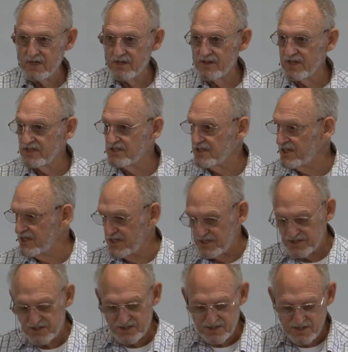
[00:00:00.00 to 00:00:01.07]
They
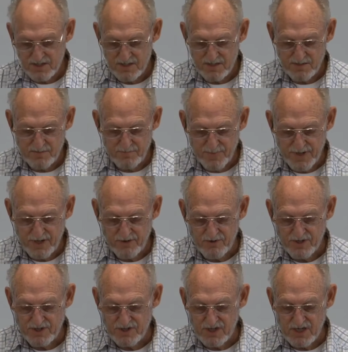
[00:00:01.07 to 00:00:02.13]
seized Peter
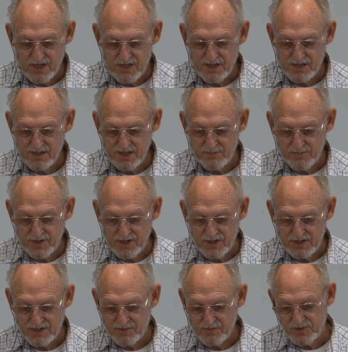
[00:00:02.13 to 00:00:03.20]
and John, and
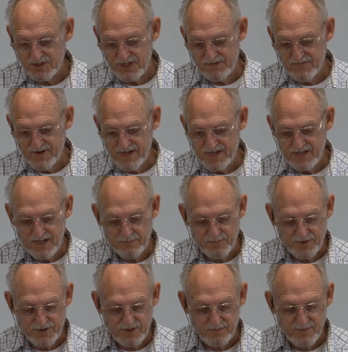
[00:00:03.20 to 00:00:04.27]
because it evening, they
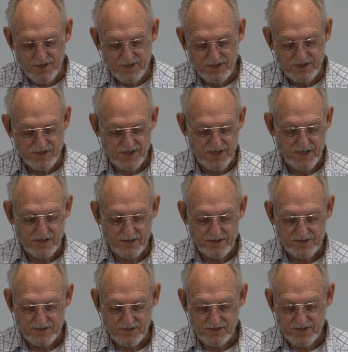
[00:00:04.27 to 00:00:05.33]
put them into jail
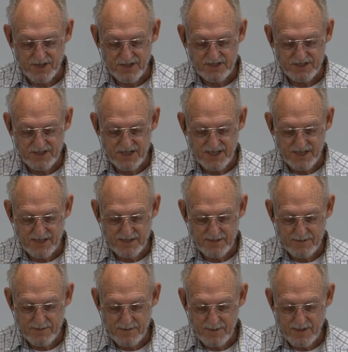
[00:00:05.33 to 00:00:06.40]
until the next day.
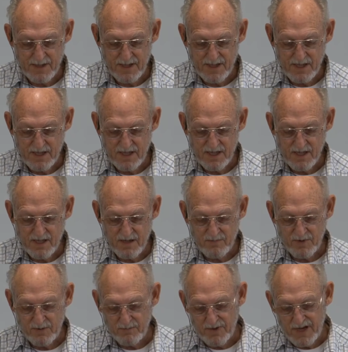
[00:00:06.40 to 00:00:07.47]

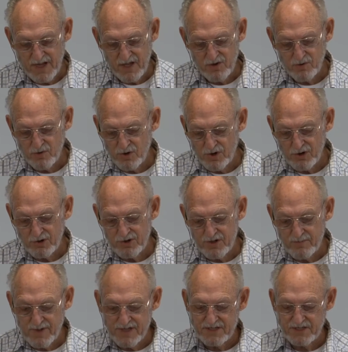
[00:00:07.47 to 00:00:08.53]
But many who heard the
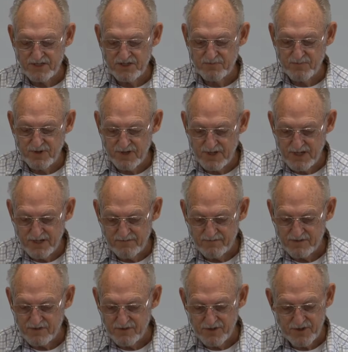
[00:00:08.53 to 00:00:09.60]
message believed,
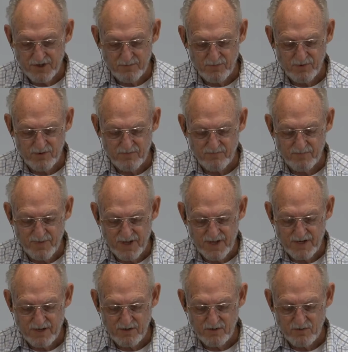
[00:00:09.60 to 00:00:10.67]
so the number of
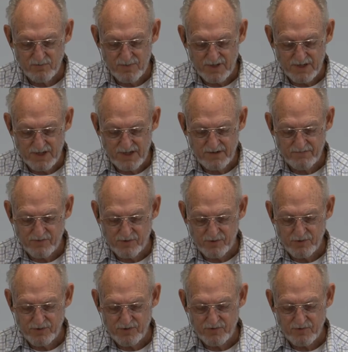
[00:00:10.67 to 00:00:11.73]
men who believed
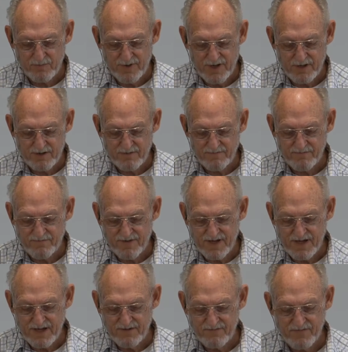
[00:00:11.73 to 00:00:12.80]
grew to about
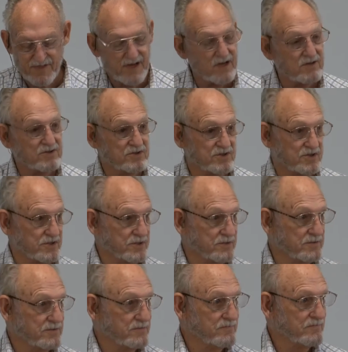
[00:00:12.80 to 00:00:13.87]
5,000.
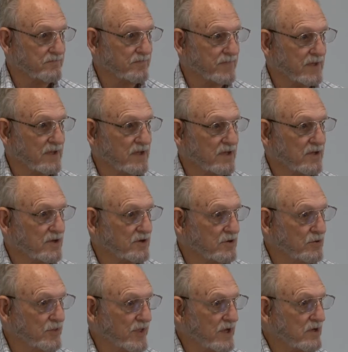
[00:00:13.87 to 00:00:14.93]

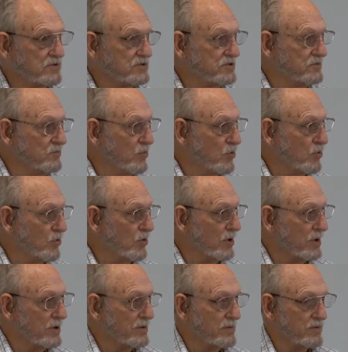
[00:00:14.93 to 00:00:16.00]
2,000
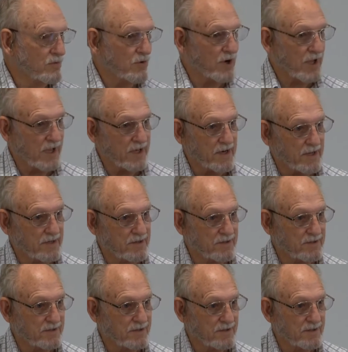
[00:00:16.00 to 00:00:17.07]
more were added
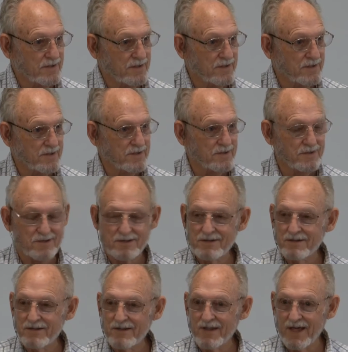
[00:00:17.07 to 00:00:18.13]

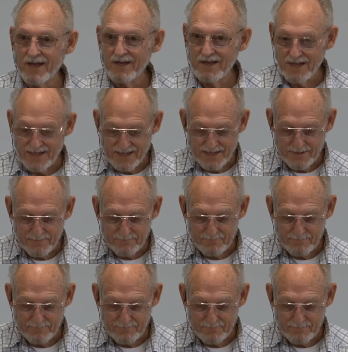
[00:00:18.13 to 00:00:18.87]
that day.